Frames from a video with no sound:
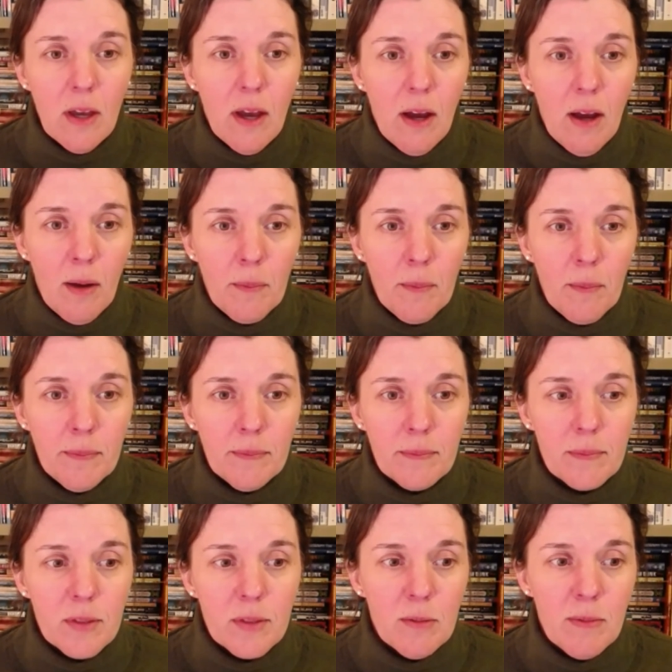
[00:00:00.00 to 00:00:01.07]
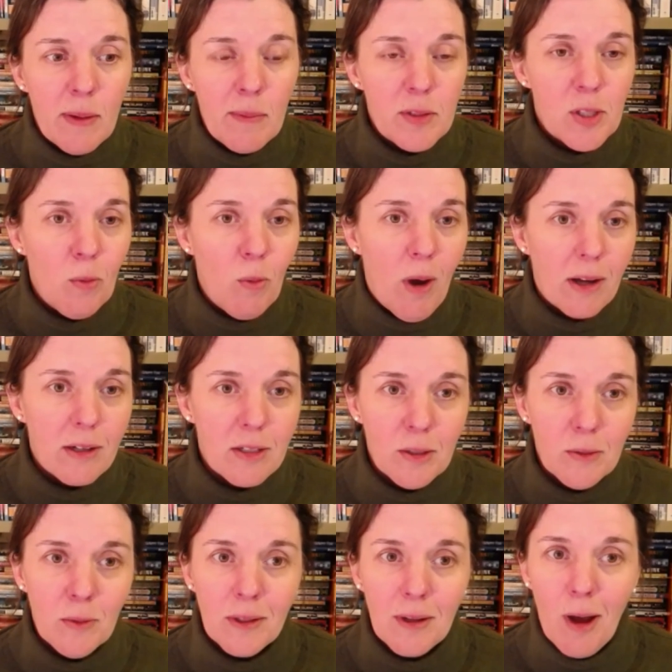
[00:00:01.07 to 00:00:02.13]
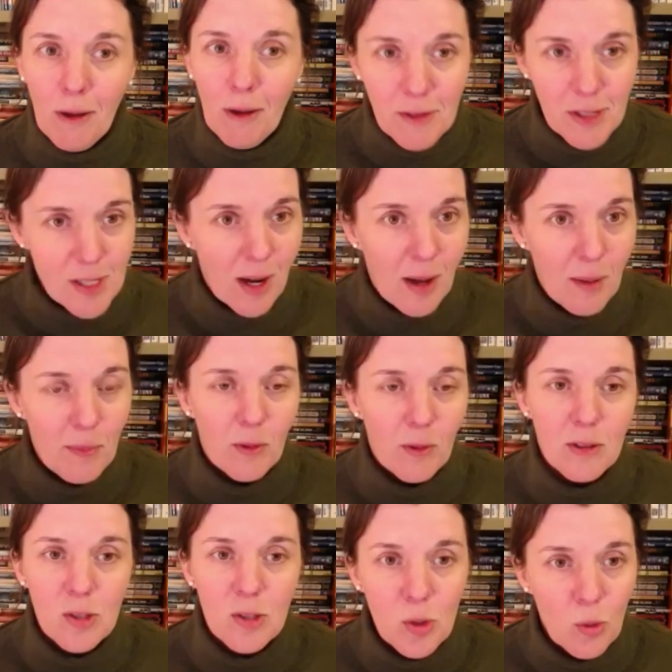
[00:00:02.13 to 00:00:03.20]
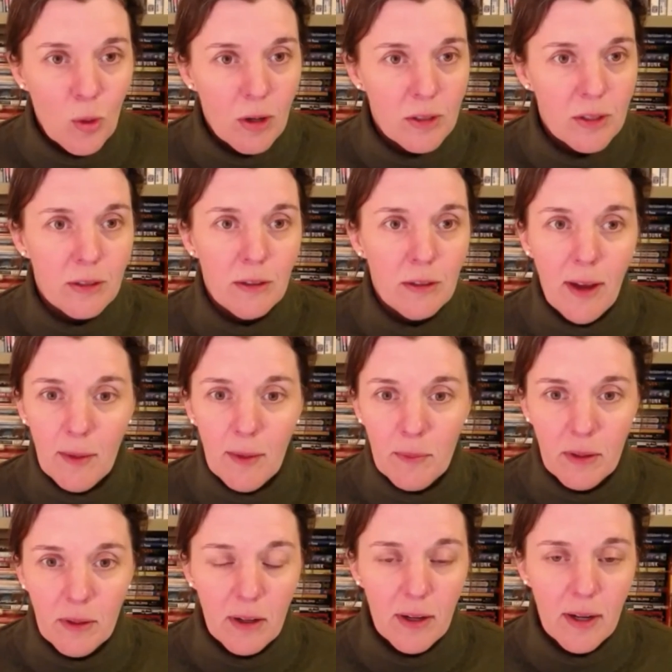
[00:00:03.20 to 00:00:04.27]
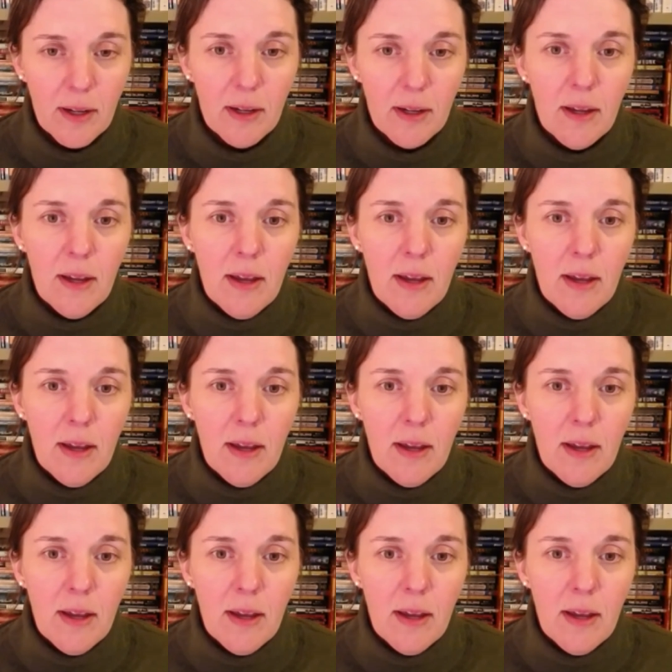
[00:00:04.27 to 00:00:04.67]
to be able to walk to a coffee shop or a store, to the library,